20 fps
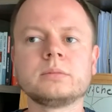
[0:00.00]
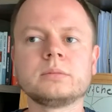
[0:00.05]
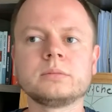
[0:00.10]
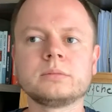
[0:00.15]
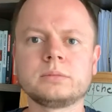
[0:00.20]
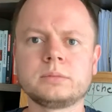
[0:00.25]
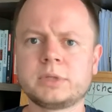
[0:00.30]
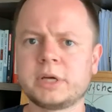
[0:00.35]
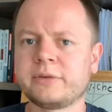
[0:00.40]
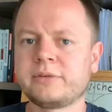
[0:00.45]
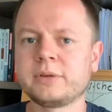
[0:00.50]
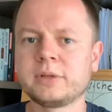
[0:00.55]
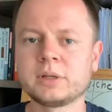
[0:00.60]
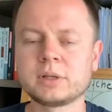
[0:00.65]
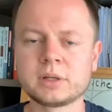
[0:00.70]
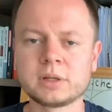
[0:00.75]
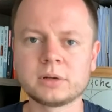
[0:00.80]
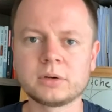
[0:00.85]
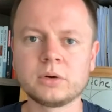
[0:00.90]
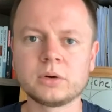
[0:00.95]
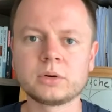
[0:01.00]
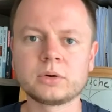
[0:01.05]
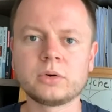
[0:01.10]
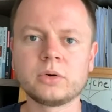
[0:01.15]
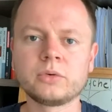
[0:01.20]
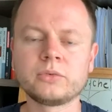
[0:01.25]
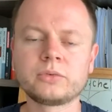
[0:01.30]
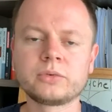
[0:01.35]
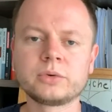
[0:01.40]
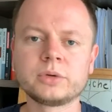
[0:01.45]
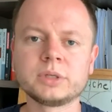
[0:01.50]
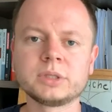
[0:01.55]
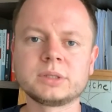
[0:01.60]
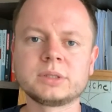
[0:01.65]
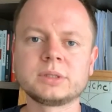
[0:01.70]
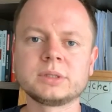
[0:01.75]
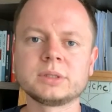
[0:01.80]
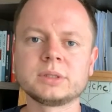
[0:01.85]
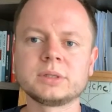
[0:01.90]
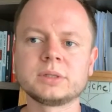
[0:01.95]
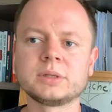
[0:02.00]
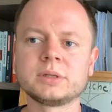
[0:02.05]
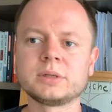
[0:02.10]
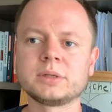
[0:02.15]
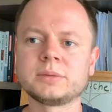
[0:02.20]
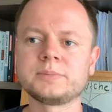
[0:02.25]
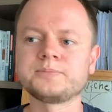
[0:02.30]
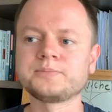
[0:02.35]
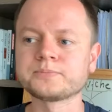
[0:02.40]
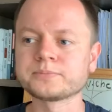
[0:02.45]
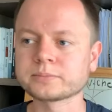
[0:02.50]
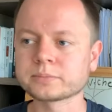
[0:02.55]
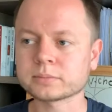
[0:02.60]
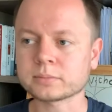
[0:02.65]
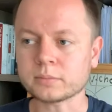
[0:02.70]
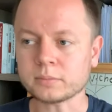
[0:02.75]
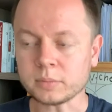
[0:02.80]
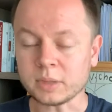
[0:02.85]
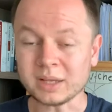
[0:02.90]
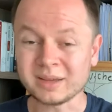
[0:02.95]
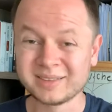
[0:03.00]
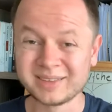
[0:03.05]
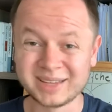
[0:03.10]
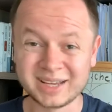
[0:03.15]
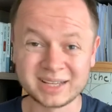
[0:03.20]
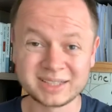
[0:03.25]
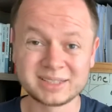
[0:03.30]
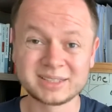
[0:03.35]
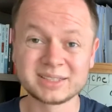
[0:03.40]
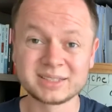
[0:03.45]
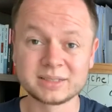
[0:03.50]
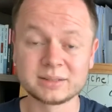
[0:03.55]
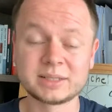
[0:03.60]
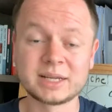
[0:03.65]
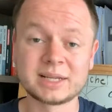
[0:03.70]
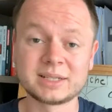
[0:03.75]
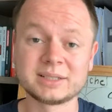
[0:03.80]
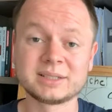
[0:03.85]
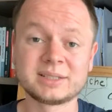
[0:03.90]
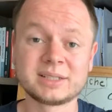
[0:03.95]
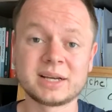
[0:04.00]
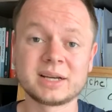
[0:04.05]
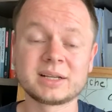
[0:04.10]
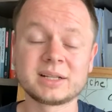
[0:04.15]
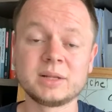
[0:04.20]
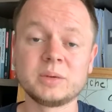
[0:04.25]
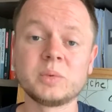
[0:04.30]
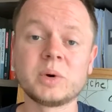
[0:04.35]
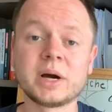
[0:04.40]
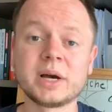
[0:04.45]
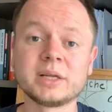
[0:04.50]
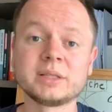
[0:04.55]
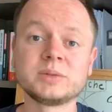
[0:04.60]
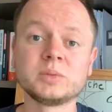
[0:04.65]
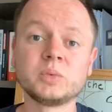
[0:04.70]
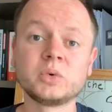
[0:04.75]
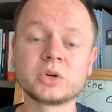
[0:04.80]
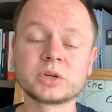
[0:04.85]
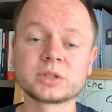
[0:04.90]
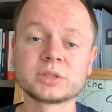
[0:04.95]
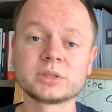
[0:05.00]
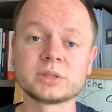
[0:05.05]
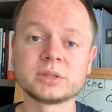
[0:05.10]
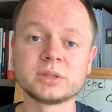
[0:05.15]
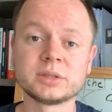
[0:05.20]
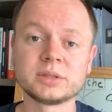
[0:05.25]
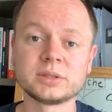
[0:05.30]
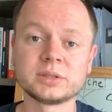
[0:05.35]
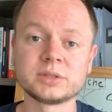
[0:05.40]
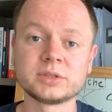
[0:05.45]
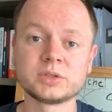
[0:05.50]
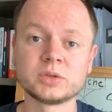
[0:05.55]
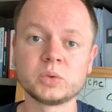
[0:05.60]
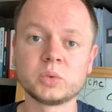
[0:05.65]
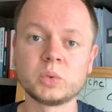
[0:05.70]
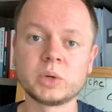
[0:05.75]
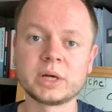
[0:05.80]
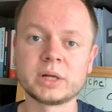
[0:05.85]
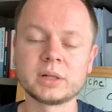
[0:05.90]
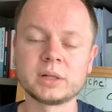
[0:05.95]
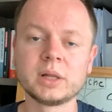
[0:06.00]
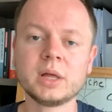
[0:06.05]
definitely go for it. That's exactly why it works so well,